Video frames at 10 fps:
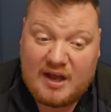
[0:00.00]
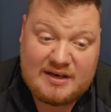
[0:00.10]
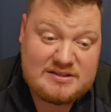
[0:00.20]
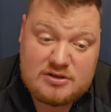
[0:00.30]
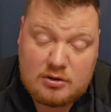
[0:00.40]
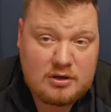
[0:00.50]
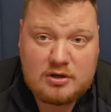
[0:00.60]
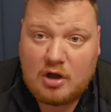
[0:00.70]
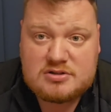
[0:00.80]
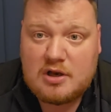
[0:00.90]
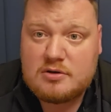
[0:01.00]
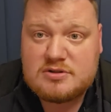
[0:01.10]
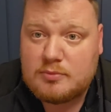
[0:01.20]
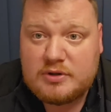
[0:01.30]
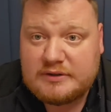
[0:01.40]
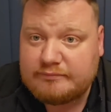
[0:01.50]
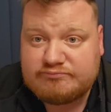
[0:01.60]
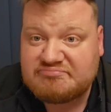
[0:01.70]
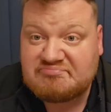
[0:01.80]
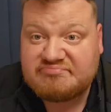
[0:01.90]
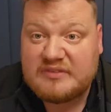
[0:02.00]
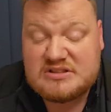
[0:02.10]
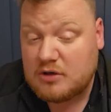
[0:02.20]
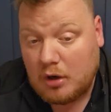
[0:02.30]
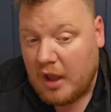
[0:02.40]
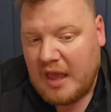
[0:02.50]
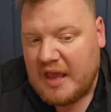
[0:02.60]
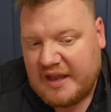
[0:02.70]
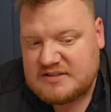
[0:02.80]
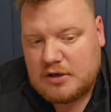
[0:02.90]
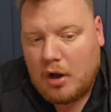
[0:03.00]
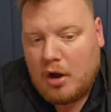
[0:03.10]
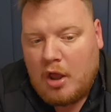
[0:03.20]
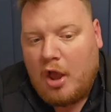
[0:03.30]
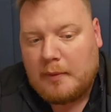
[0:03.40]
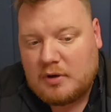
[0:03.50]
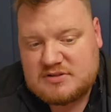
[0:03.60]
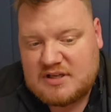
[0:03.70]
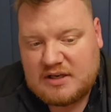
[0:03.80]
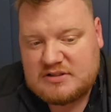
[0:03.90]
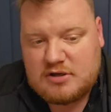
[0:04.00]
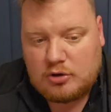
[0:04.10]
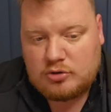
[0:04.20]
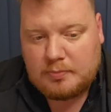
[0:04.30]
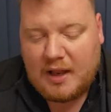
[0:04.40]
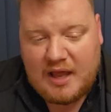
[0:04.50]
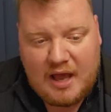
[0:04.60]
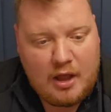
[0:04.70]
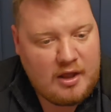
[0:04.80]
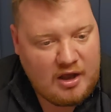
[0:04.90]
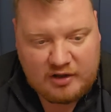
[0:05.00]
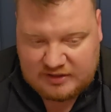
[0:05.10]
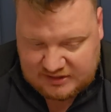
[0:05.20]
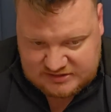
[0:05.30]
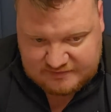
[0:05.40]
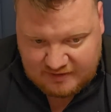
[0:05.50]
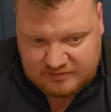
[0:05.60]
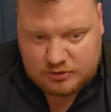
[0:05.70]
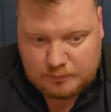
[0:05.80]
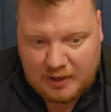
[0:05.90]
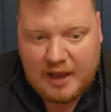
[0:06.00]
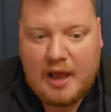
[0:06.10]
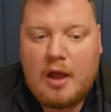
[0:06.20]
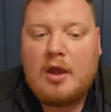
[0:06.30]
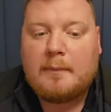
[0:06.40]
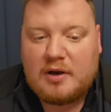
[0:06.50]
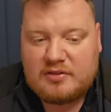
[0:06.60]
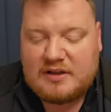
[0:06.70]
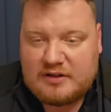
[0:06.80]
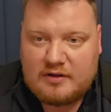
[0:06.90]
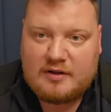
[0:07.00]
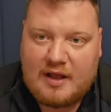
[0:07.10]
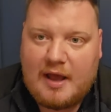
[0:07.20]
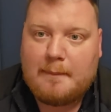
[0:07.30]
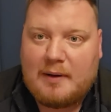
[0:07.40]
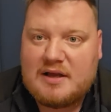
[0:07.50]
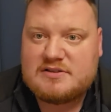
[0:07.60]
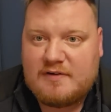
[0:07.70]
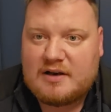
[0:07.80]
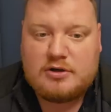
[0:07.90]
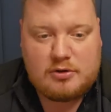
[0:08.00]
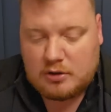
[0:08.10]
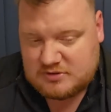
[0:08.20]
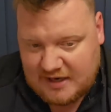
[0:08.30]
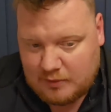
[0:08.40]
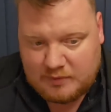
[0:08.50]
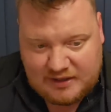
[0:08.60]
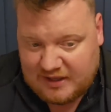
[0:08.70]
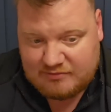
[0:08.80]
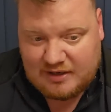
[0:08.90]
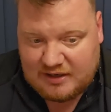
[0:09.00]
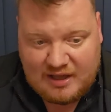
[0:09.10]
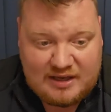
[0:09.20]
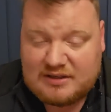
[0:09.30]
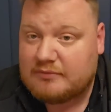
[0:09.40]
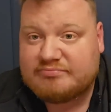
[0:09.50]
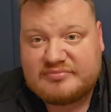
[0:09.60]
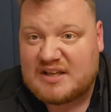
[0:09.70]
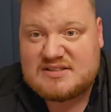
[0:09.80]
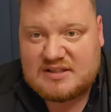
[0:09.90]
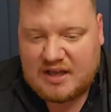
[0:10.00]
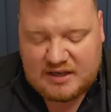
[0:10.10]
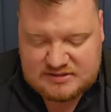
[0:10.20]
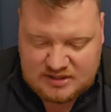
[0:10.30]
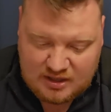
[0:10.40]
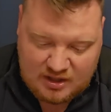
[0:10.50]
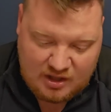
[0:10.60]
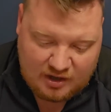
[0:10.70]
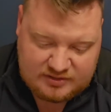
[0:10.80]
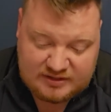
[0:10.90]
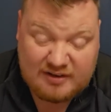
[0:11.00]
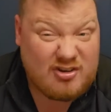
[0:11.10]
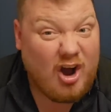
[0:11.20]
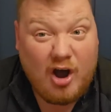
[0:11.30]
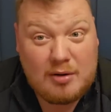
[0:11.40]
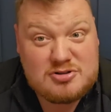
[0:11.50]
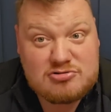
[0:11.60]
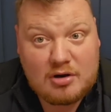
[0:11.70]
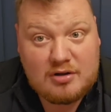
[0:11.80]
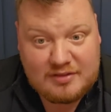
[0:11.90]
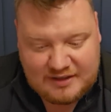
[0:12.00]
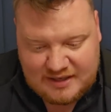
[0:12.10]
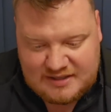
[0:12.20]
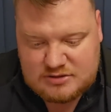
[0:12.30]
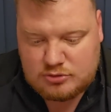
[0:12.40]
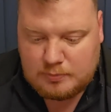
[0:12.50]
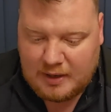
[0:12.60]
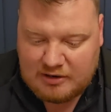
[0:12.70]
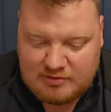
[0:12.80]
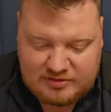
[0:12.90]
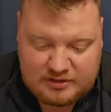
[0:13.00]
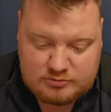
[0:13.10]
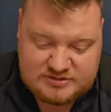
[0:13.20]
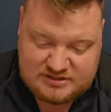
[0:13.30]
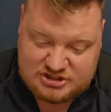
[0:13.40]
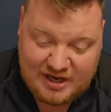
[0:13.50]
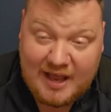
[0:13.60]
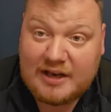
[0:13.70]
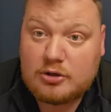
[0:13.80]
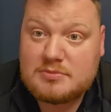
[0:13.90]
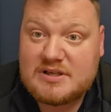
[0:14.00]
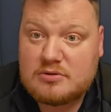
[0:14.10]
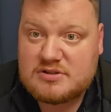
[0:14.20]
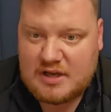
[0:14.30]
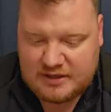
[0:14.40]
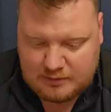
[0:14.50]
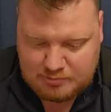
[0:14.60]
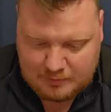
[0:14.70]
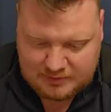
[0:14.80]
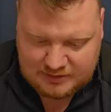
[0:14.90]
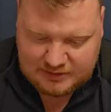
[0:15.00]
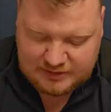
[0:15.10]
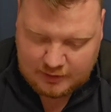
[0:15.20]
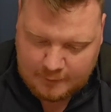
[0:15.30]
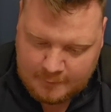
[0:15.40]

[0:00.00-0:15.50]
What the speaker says: And he's not going to cost loads of money. He's not. I'm not saying he's not a good player. I think he's a very good player, but I think a player's value goes down when they get relegated. That's the case. I think they've got Armstrong. I think he's a good player. I think you'll see Che Adams. He'll stay in the Premier League.